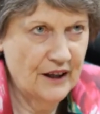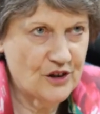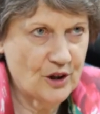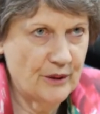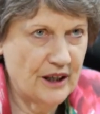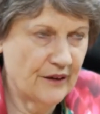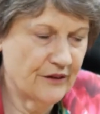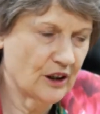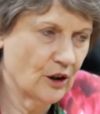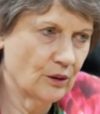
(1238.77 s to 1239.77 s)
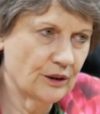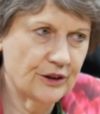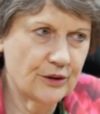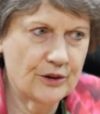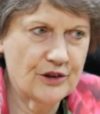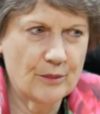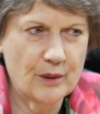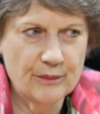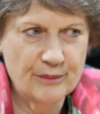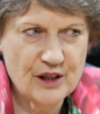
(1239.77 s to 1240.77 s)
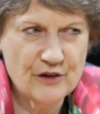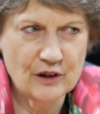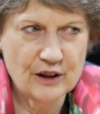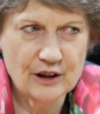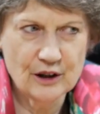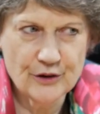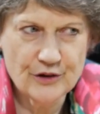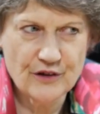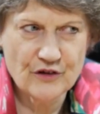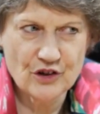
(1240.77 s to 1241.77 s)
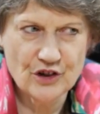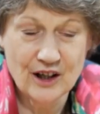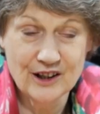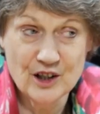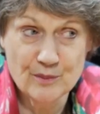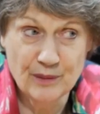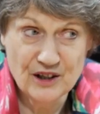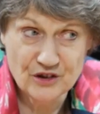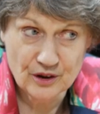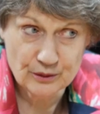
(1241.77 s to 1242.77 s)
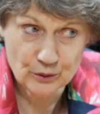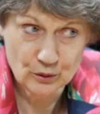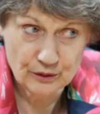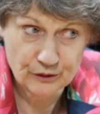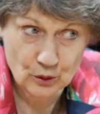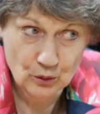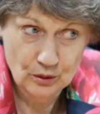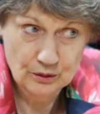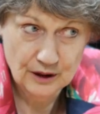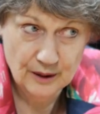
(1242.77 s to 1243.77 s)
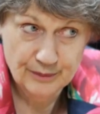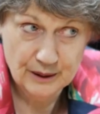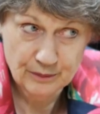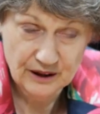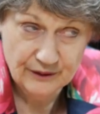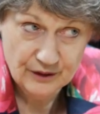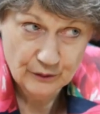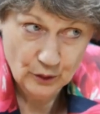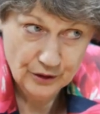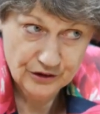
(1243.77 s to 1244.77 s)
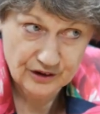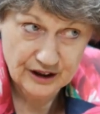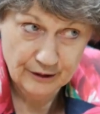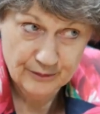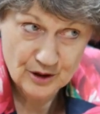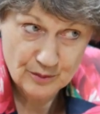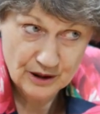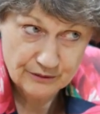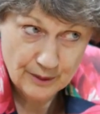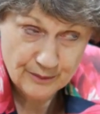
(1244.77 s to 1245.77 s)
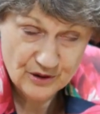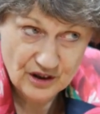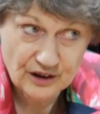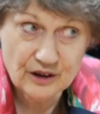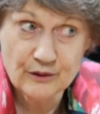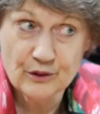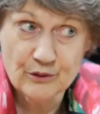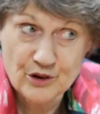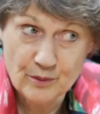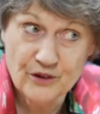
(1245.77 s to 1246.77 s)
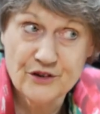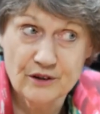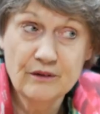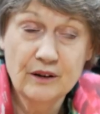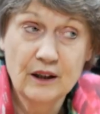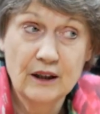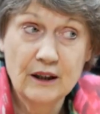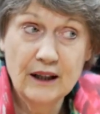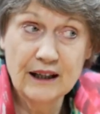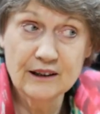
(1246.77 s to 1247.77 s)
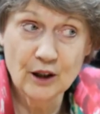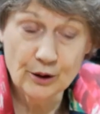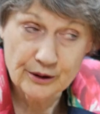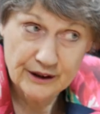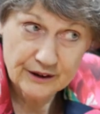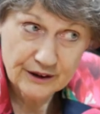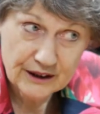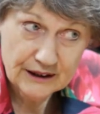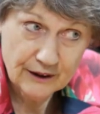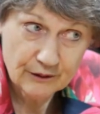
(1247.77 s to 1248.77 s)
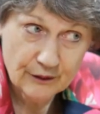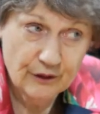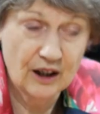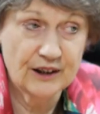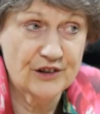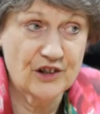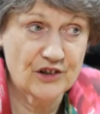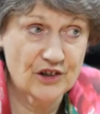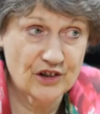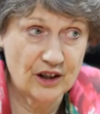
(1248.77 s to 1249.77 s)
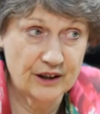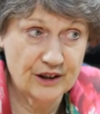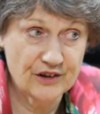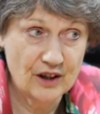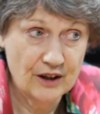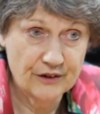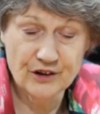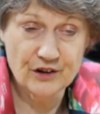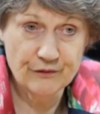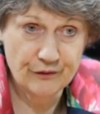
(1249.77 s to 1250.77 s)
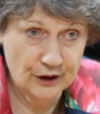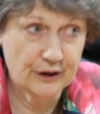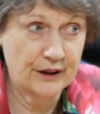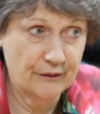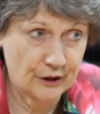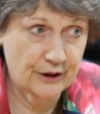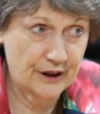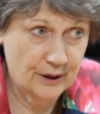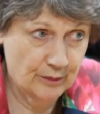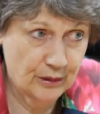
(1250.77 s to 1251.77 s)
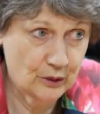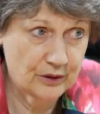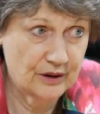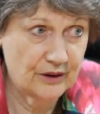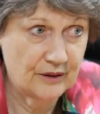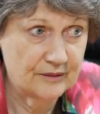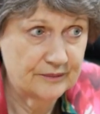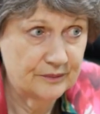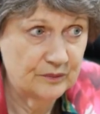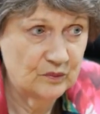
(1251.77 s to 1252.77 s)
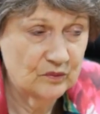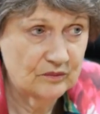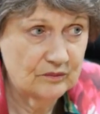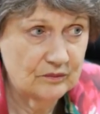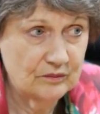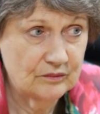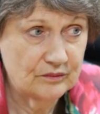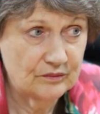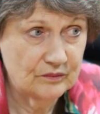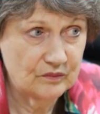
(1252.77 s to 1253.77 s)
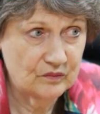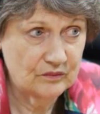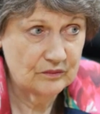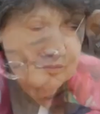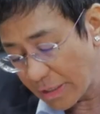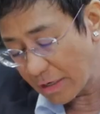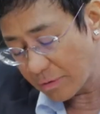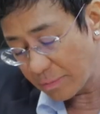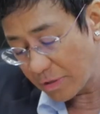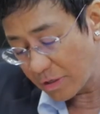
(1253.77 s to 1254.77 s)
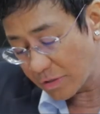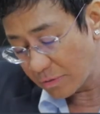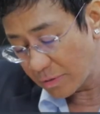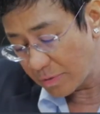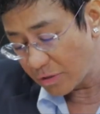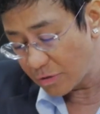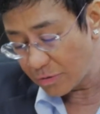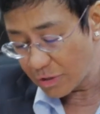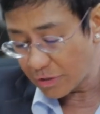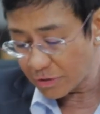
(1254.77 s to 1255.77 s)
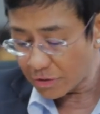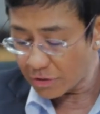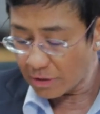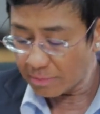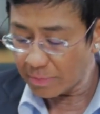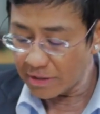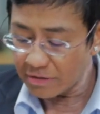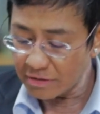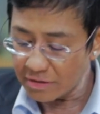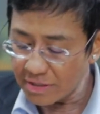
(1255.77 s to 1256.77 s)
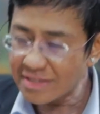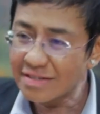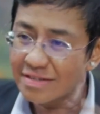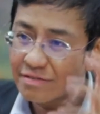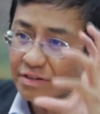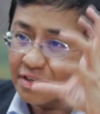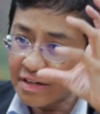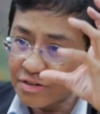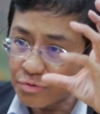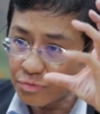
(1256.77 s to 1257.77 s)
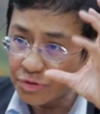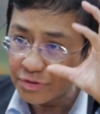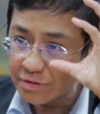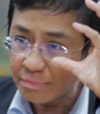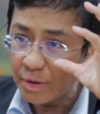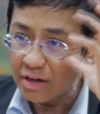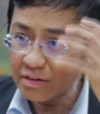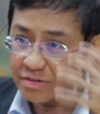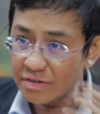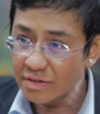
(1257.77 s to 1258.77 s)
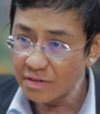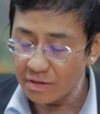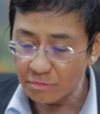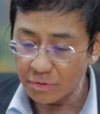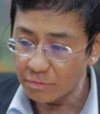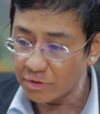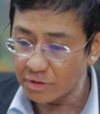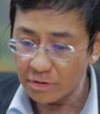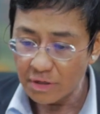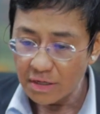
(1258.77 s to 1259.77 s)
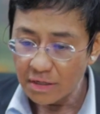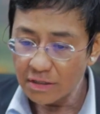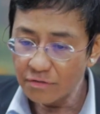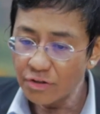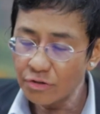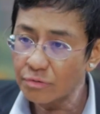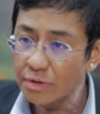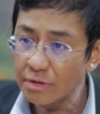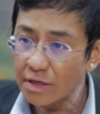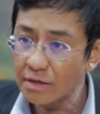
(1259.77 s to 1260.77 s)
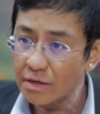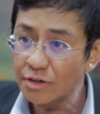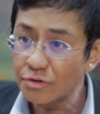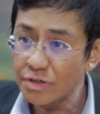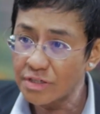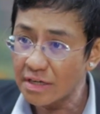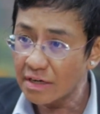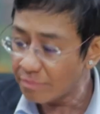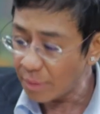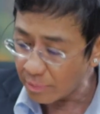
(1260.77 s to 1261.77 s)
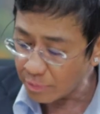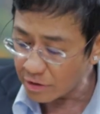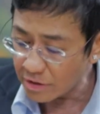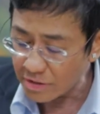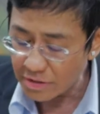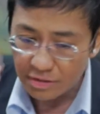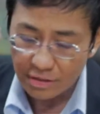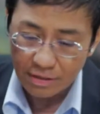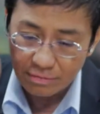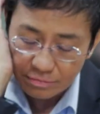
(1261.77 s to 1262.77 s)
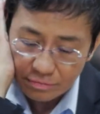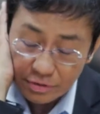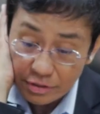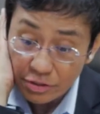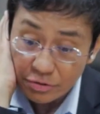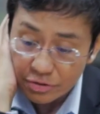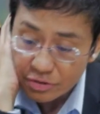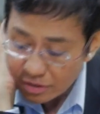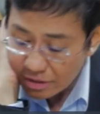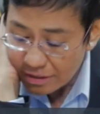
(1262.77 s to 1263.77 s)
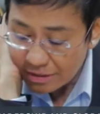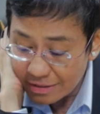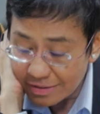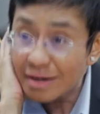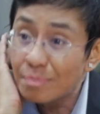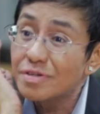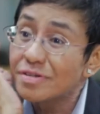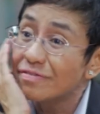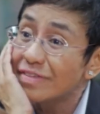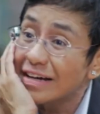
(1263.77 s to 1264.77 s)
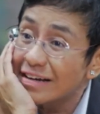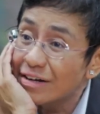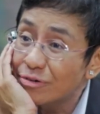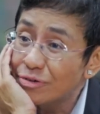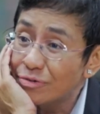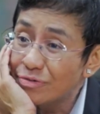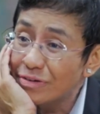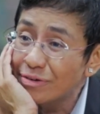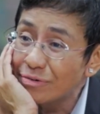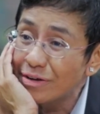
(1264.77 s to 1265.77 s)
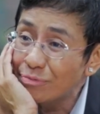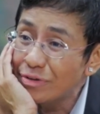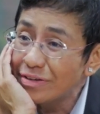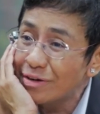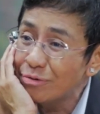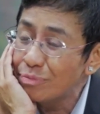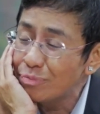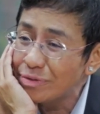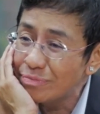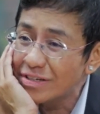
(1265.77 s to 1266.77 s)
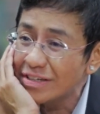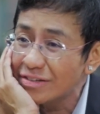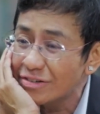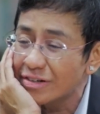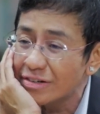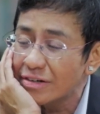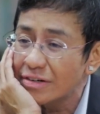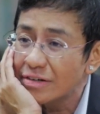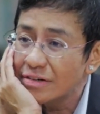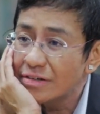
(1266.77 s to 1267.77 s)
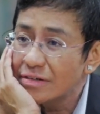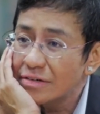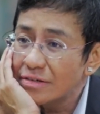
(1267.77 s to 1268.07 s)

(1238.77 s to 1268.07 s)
And so we have the goal that talks about peaceful and inclusive societies based on the rule of law mm. and people having voice and governments being representative and responsive and lowering the level of violence in societies. This is very, very important. This seems like, in a weird way, right now. I mean, it's only been two years, uh, but it, it's a civilized world of policy, and what we're living through in, in countries that have populist um, leaders is the opposite of that. How do you how, how we how do we pull them together? Well,